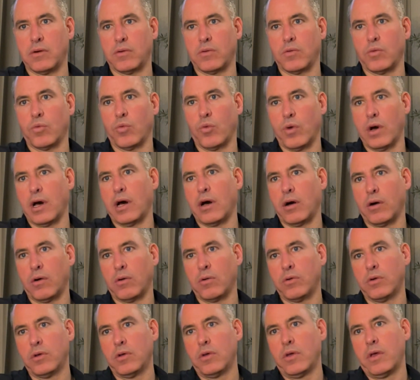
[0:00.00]

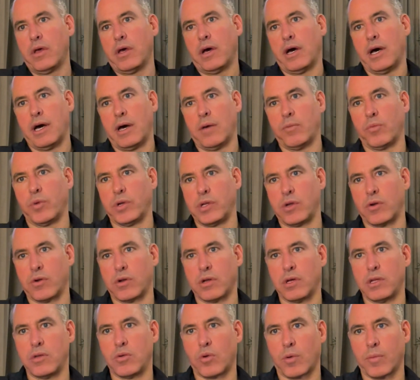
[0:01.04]
well when you're in
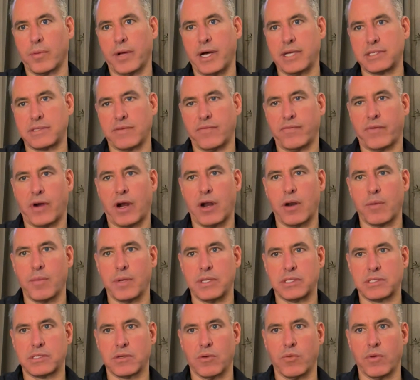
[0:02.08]
a normalized
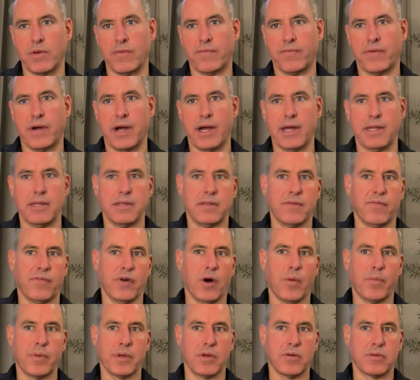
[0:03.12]
environment. So we find
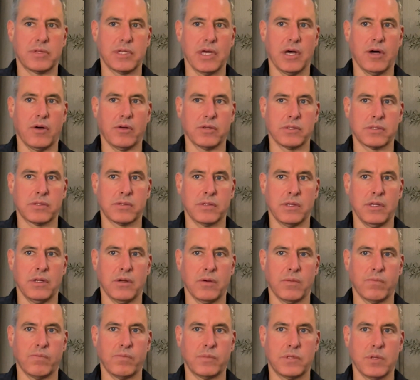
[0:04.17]
developing hotels,
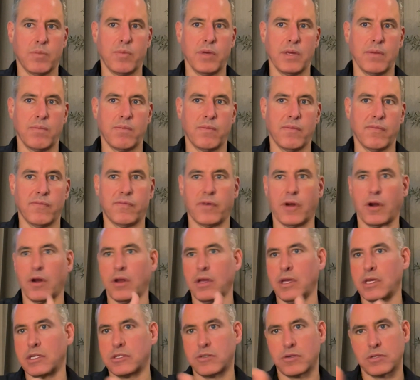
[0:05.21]
to be
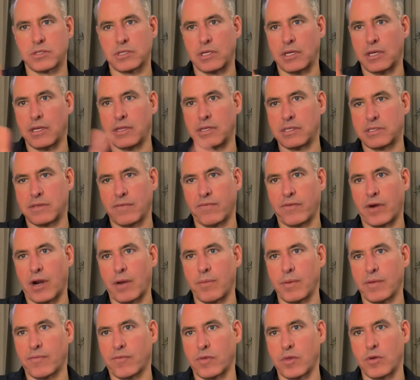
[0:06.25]
very interesting in this
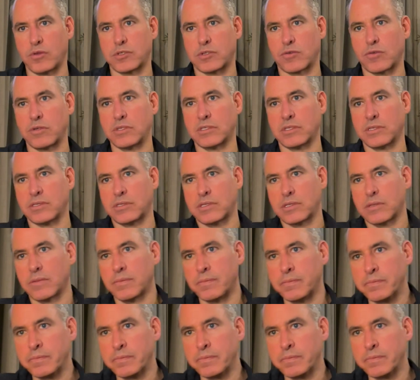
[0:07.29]
environment for those reasons.